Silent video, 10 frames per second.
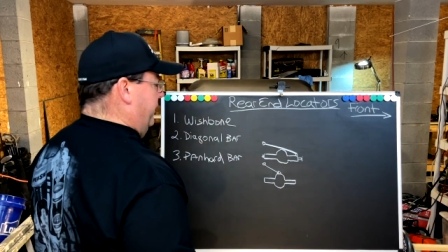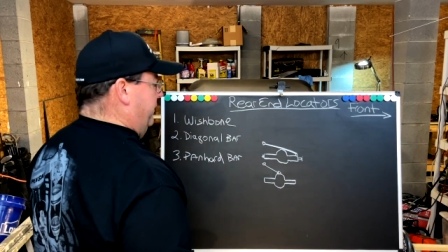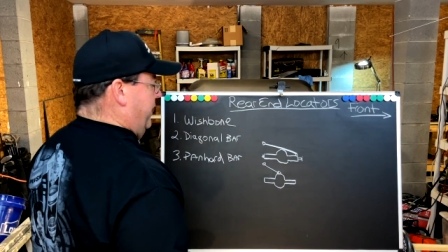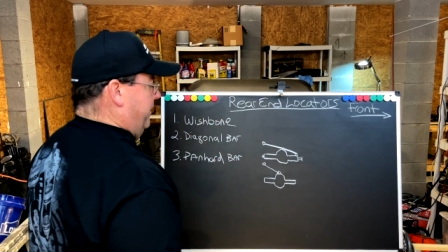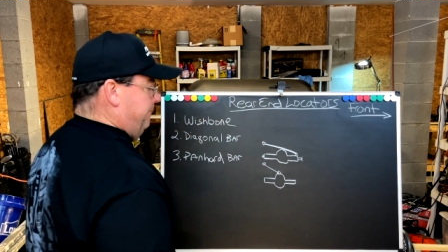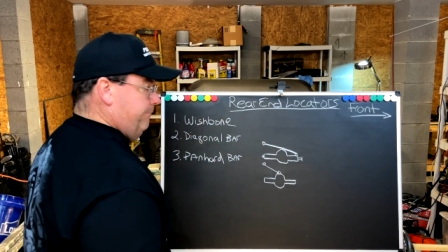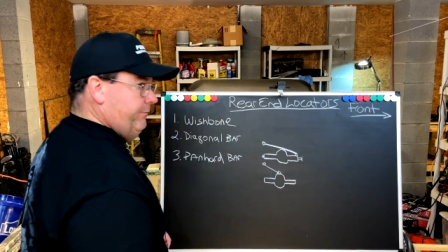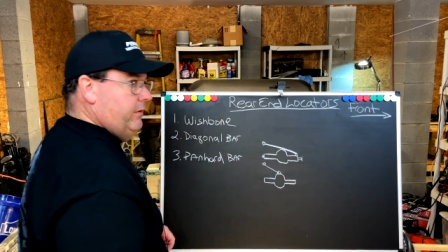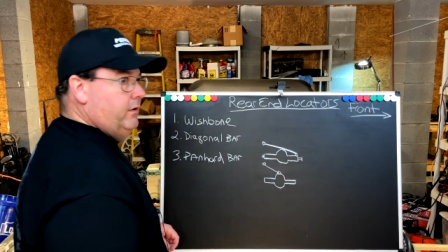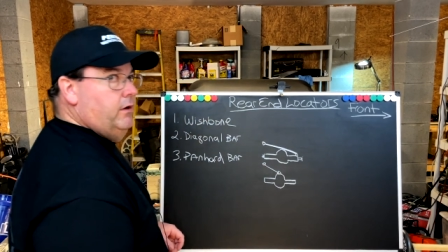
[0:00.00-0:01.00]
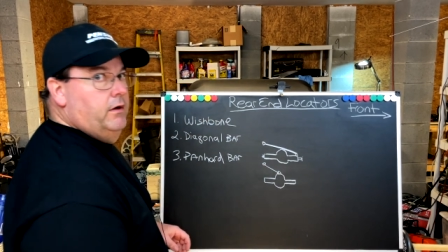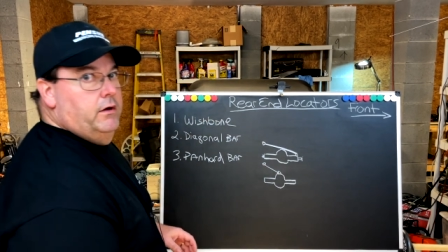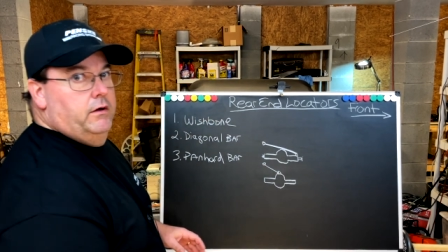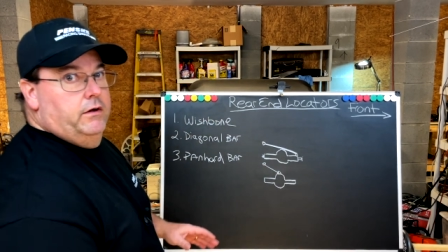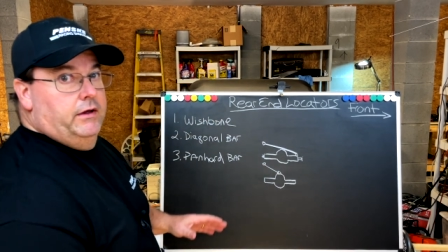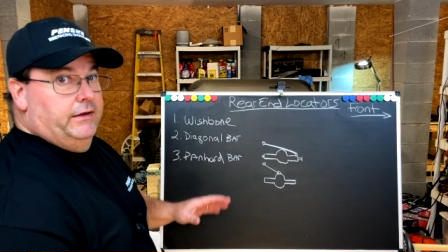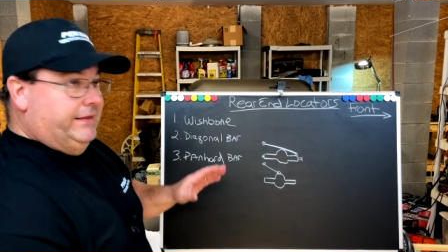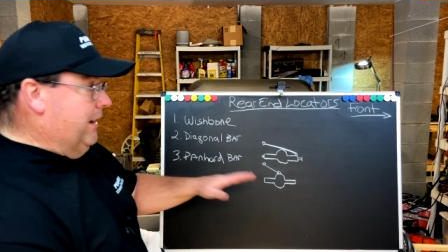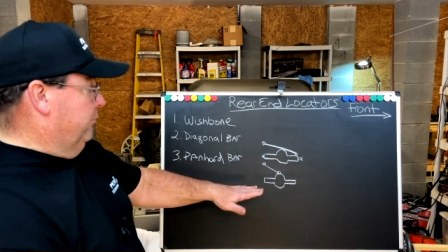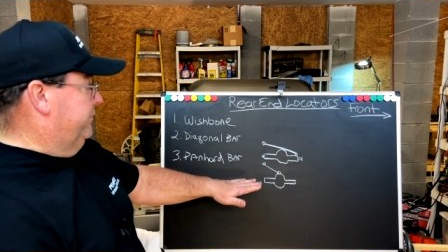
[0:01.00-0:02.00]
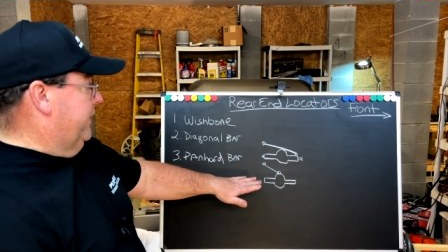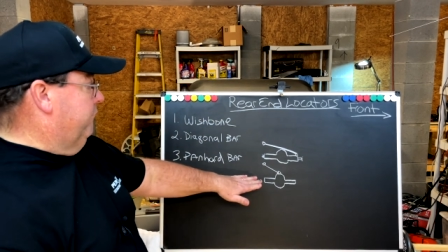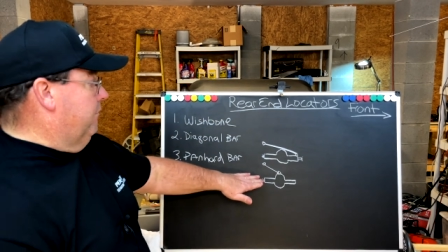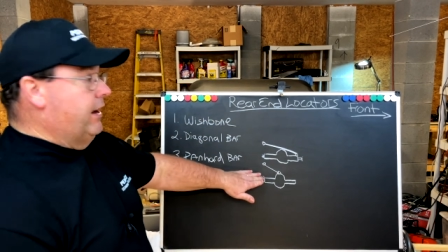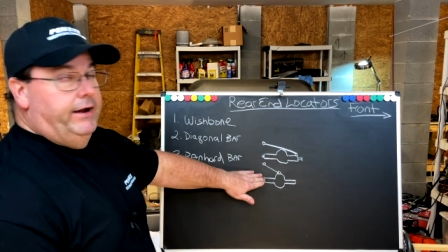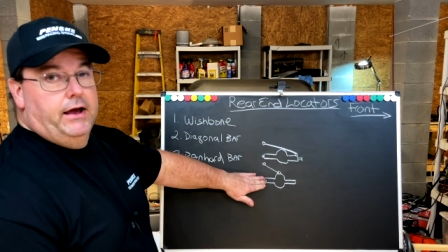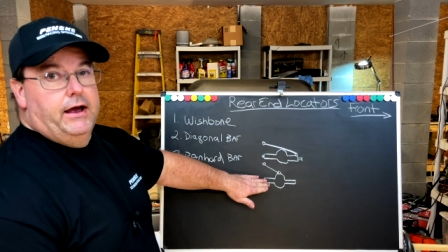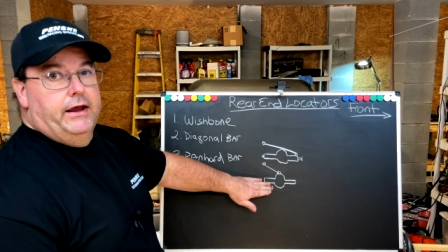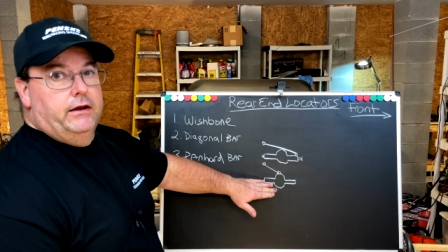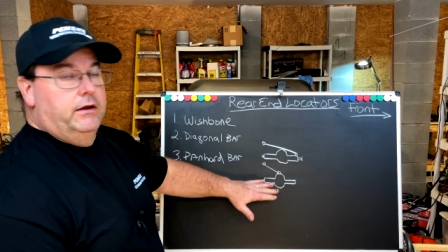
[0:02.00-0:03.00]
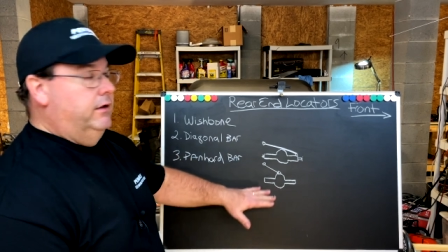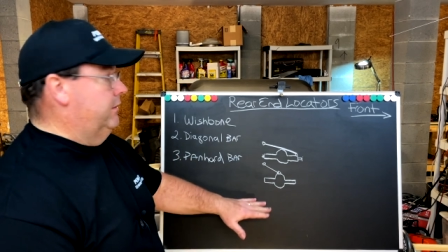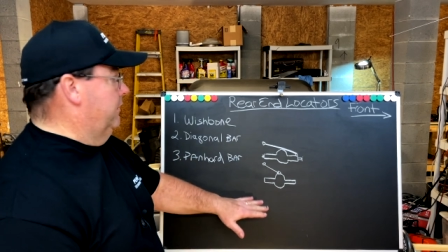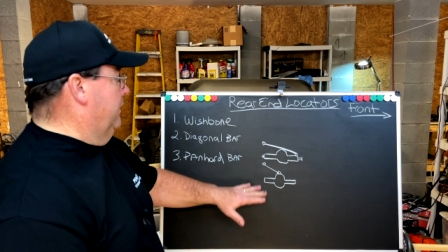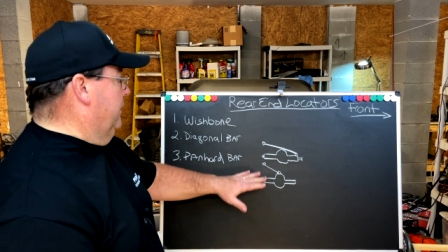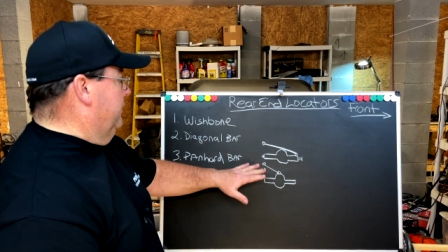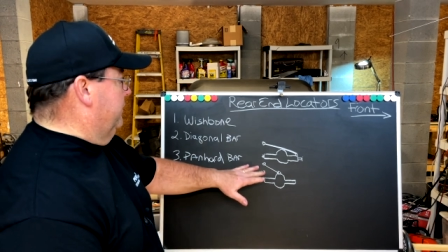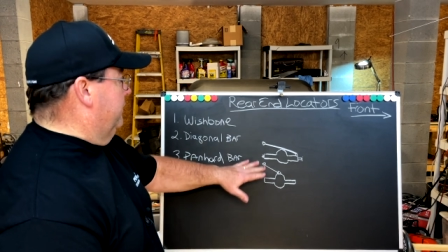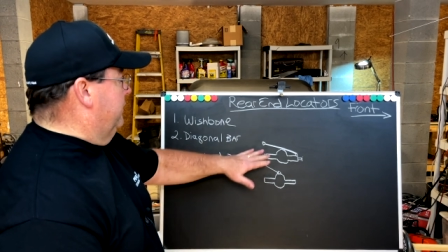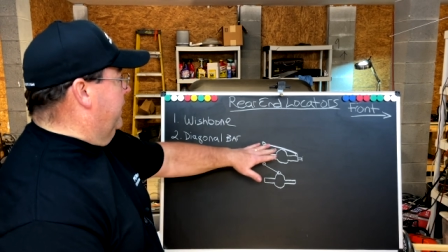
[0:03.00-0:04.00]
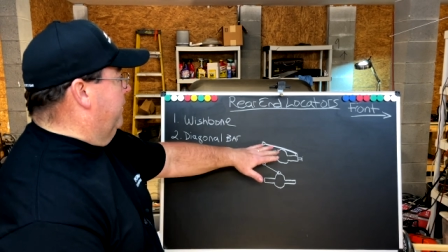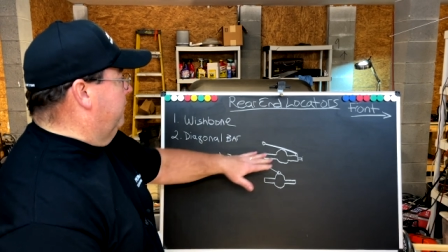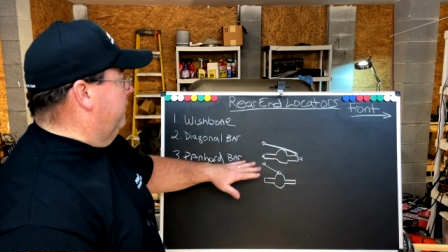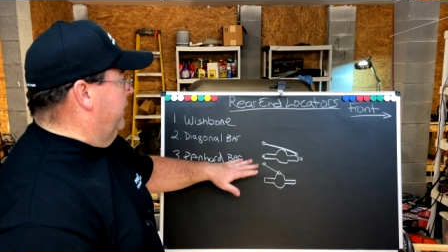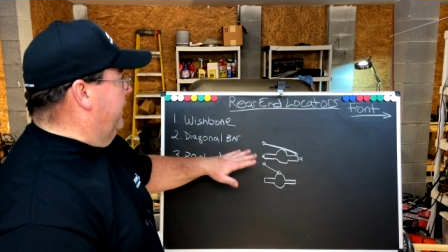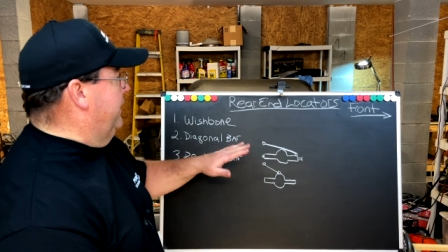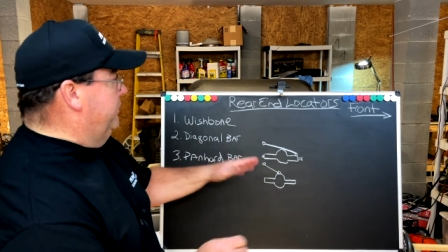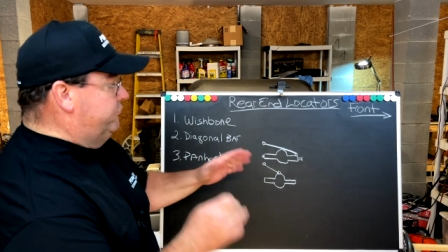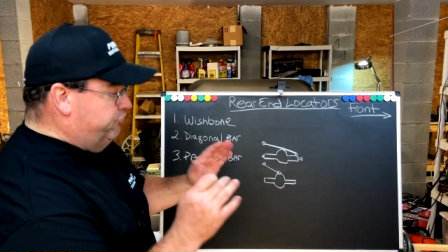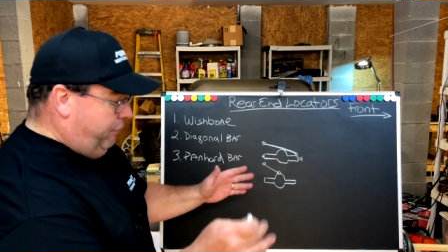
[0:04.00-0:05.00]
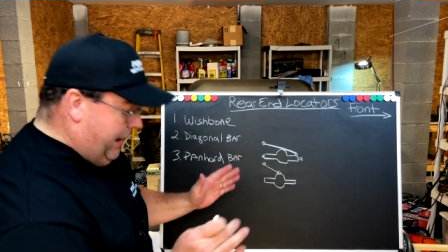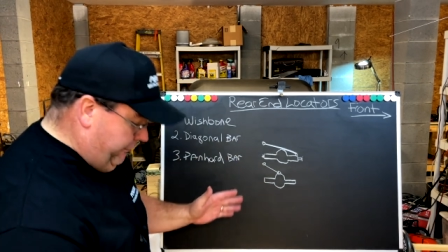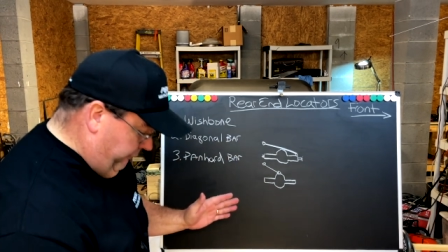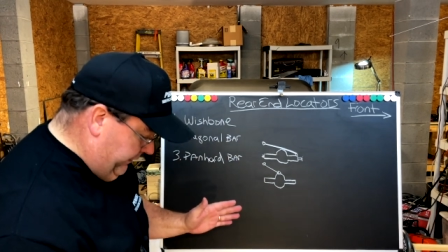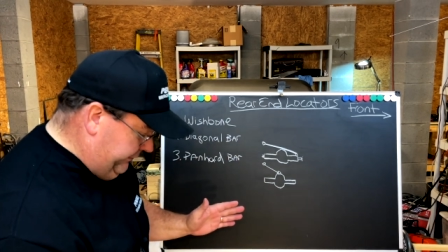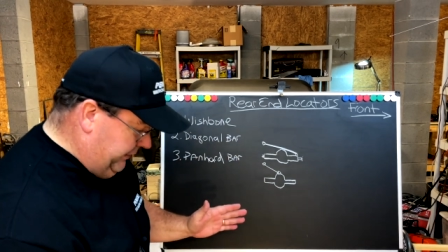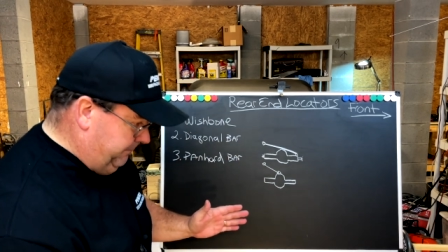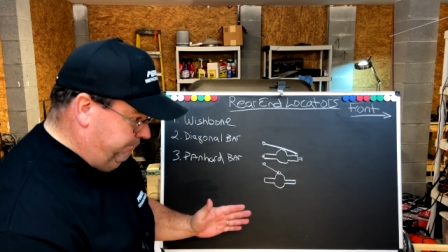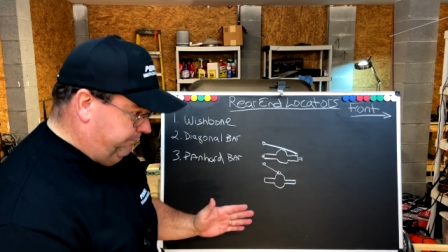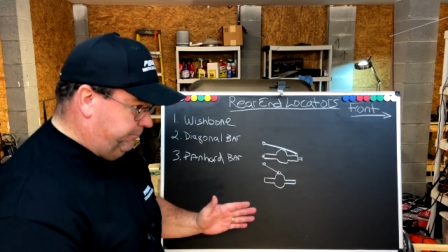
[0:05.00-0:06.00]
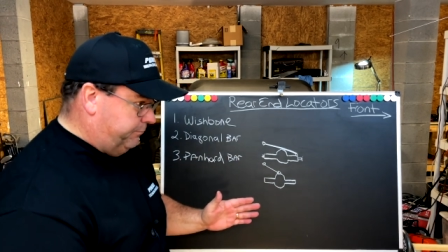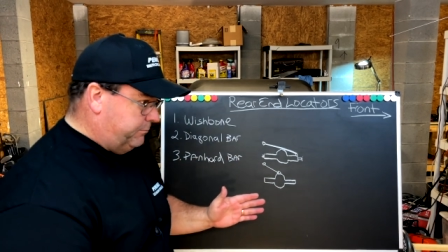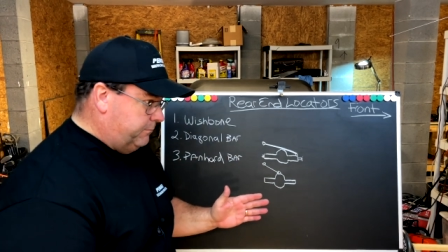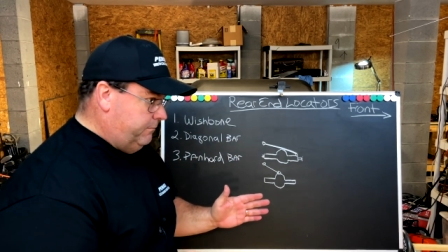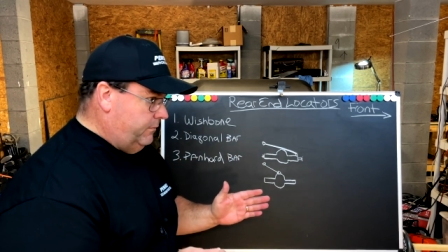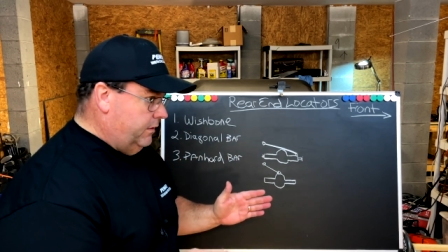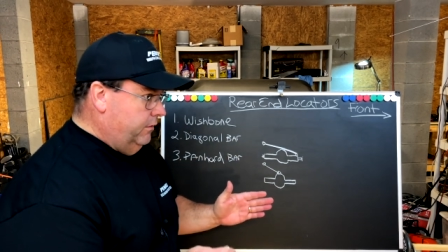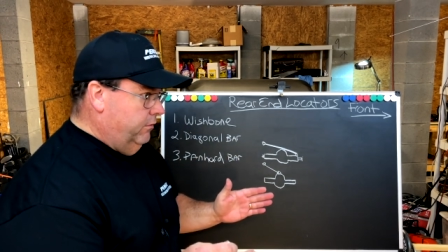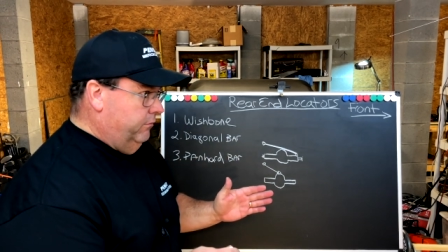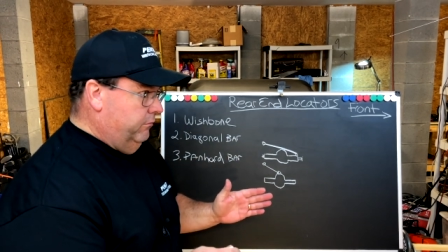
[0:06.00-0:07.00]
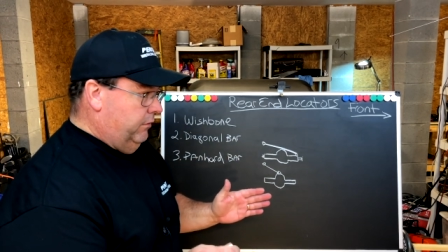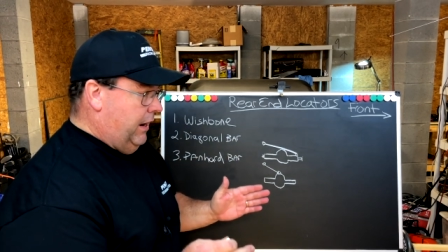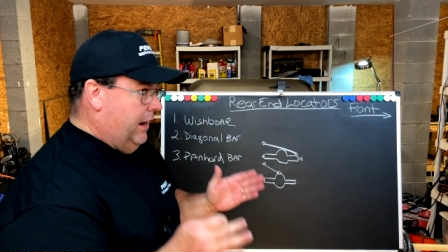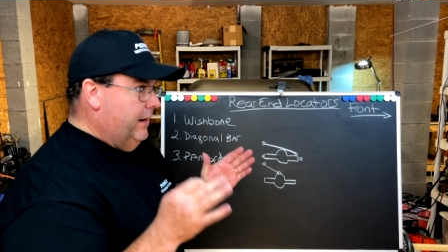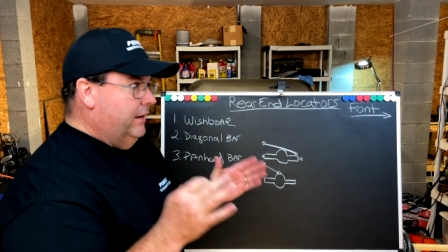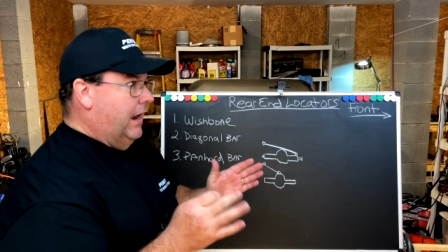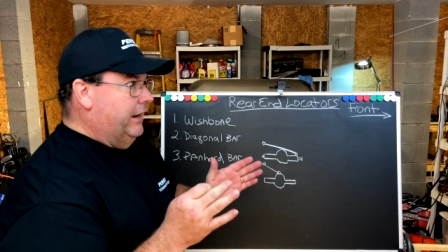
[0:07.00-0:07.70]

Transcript: that. That was at ride height. Now, in drag racing, I I